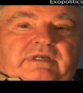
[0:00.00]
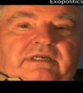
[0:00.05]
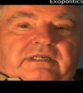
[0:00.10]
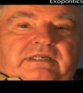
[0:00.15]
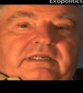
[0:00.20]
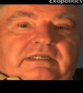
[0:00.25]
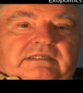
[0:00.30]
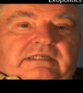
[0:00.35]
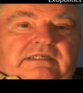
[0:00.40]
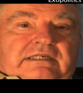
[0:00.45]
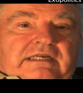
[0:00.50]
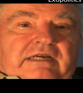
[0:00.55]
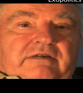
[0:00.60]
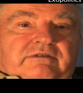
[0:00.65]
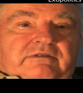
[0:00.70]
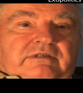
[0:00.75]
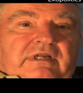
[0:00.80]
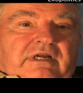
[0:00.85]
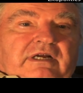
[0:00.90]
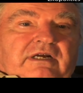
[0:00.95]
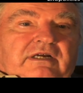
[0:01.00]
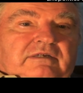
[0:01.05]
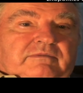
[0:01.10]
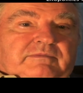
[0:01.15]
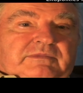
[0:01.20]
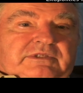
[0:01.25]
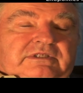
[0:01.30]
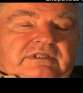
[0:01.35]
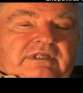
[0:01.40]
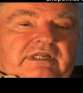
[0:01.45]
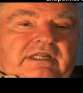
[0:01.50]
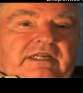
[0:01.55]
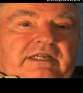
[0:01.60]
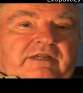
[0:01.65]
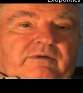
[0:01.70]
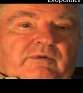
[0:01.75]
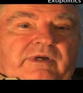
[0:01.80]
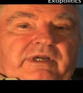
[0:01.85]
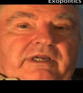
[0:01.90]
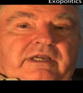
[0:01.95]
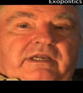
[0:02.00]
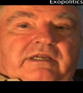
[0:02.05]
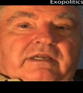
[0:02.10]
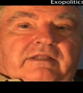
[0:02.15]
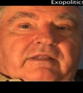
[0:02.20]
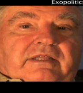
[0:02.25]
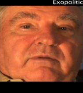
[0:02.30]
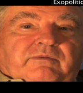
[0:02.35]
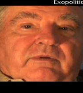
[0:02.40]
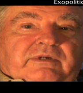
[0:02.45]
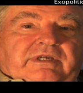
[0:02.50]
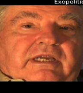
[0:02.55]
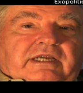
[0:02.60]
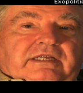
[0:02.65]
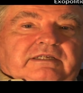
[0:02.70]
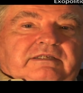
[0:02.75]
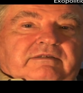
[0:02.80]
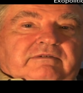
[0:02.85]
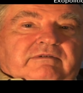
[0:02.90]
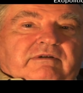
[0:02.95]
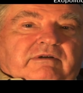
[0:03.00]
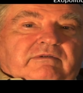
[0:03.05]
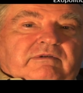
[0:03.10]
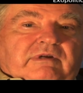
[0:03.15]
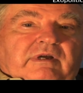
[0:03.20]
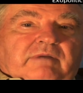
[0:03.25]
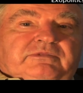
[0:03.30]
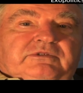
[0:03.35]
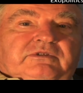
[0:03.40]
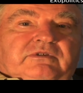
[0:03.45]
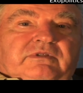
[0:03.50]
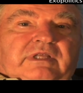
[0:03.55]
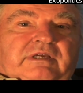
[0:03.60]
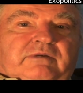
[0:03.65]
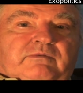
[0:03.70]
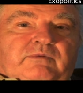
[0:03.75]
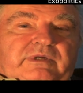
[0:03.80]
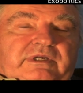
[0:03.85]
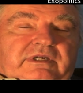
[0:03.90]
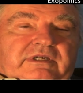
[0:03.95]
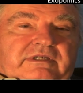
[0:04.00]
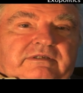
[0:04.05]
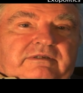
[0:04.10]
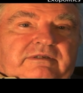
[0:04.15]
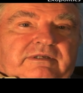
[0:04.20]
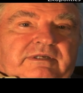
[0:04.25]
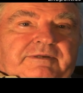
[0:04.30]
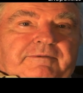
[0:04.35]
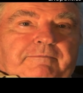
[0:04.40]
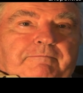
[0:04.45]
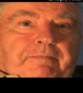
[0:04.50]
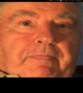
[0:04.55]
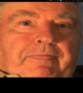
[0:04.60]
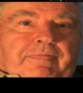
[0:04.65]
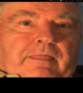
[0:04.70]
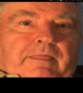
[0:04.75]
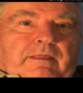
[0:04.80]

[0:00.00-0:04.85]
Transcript: they were not out to harm us in any way, and that we had to grow up so that we could